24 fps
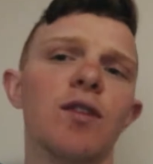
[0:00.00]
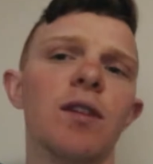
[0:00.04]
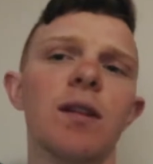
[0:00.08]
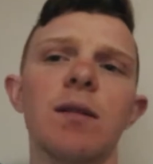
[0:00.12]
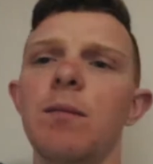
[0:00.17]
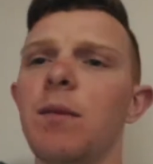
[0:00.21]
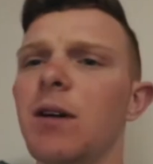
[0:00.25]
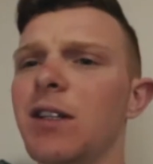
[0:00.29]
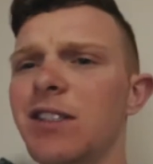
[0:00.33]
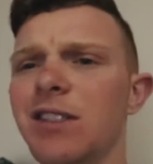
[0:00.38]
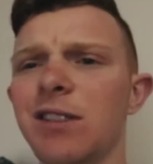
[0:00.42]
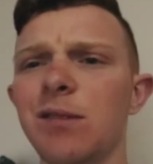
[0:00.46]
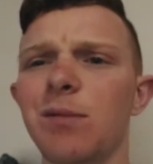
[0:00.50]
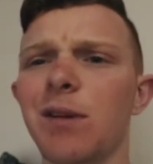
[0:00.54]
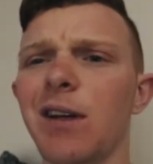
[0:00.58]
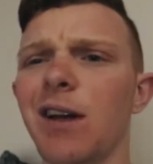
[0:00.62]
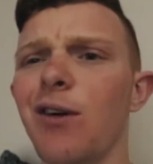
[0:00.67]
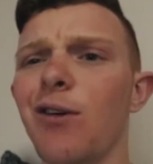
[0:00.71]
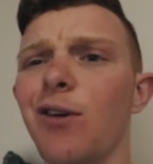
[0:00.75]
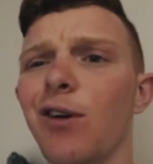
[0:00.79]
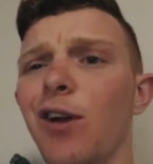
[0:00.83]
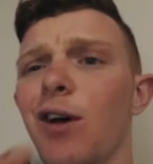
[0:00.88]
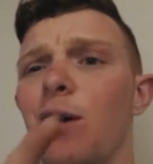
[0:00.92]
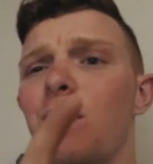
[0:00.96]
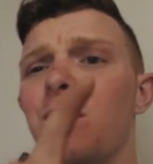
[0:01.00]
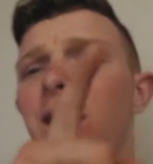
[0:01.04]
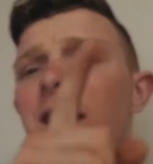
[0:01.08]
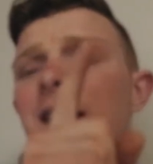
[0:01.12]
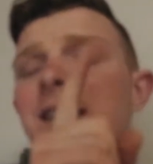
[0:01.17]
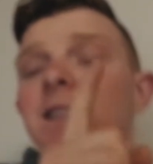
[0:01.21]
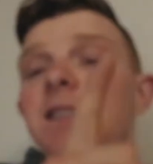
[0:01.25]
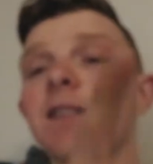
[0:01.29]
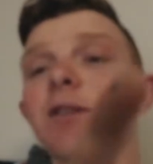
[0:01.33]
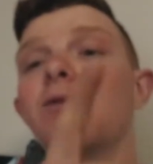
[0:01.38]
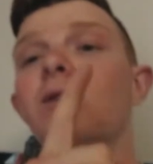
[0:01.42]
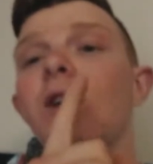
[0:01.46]
really much has been going on, but
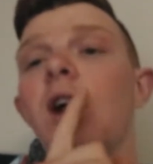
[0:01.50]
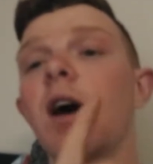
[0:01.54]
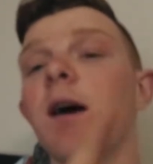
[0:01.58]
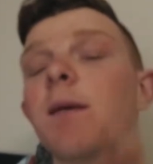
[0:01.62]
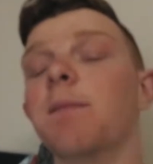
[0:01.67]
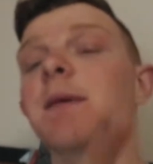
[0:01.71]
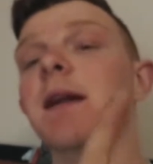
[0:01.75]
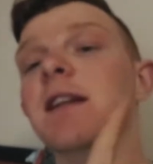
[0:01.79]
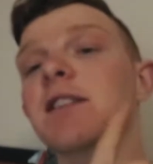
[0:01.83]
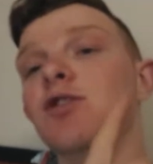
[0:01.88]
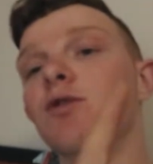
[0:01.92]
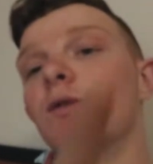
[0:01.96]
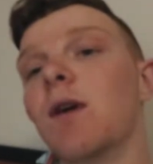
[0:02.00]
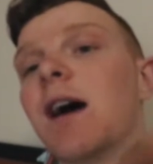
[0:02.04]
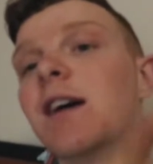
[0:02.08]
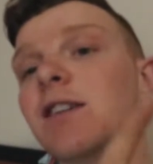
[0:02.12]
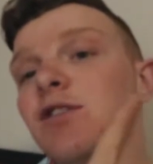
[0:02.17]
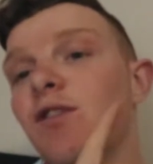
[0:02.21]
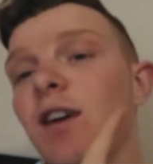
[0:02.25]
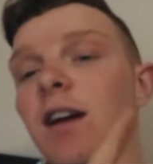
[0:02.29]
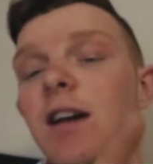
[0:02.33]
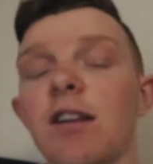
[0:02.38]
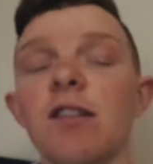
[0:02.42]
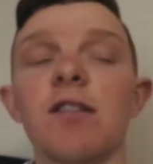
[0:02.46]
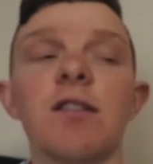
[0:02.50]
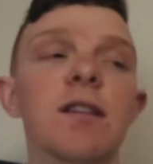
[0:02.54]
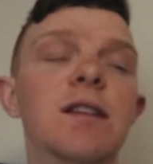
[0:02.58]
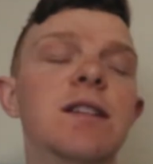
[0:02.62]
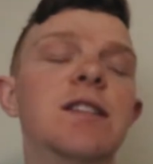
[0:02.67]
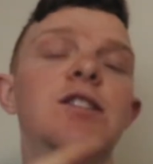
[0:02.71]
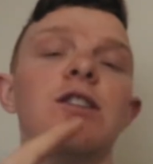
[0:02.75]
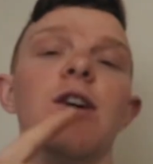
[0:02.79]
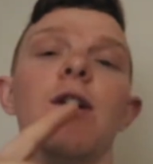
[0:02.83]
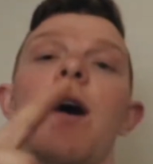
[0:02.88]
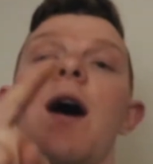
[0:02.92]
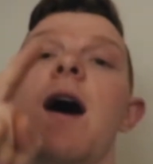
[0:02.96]
I still wanna update you guys
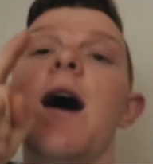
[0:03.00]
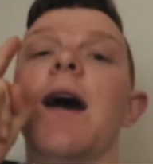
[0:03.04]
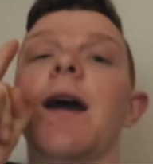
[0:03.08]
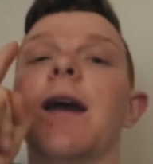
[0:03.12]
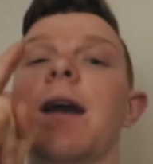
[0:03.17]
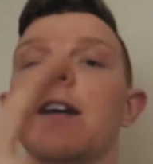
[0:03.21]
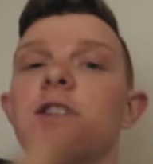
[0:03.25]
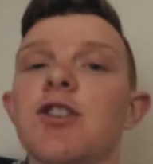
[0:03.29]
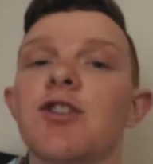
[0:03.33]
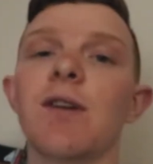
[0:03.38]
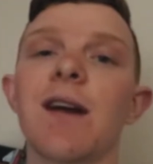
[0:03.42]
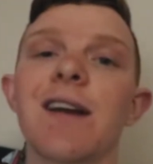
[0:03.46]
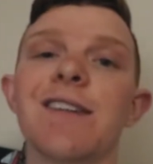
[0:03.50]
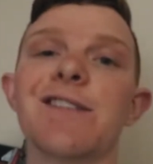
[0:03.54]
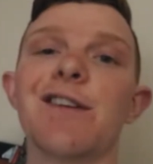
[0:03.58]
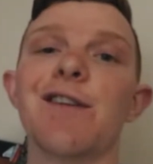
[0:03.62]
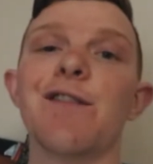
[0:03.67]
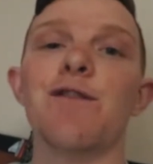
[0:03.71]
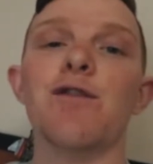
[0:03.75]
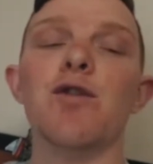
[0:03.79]
regularly, so catch you guys in a